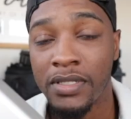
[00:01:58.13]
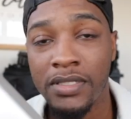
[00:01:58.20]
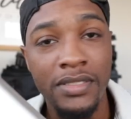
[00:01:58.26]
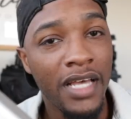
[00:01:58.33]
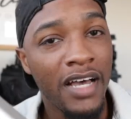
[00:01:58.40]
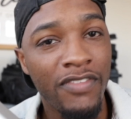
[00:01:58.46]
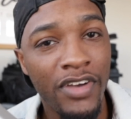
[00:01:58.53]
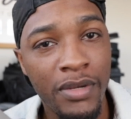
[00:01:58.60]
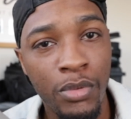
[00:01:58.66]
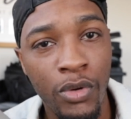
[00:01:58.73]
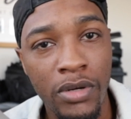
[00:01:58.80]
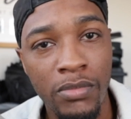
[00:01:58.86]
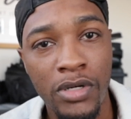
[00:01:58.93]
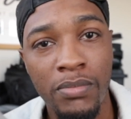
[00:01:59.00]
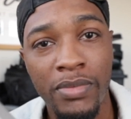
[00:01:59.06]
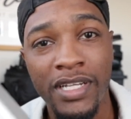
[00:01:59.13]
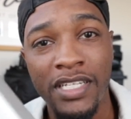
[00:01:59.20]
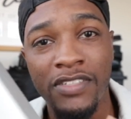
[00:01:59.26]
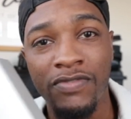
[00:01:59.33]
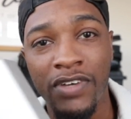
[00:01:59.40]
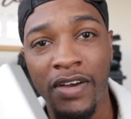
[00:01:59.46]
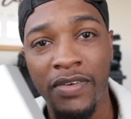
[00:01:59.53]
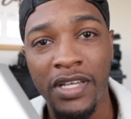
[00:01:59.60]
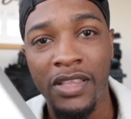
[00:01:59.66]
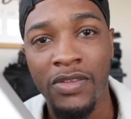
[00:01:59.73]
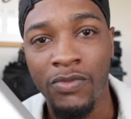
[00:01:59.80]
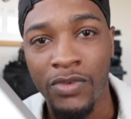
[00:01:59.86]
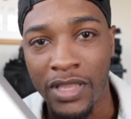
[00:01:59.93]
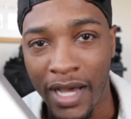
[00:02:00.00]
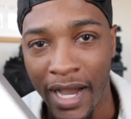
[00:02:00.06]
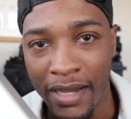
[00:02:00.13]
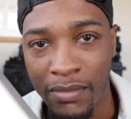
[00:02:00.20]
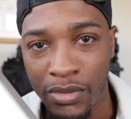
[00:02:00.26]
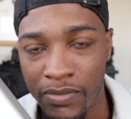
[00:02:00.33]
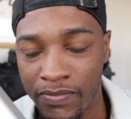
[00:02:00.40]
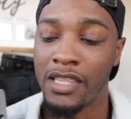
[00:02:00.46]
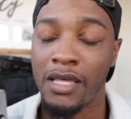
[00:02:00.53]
This is not very portable, but it's very reliable.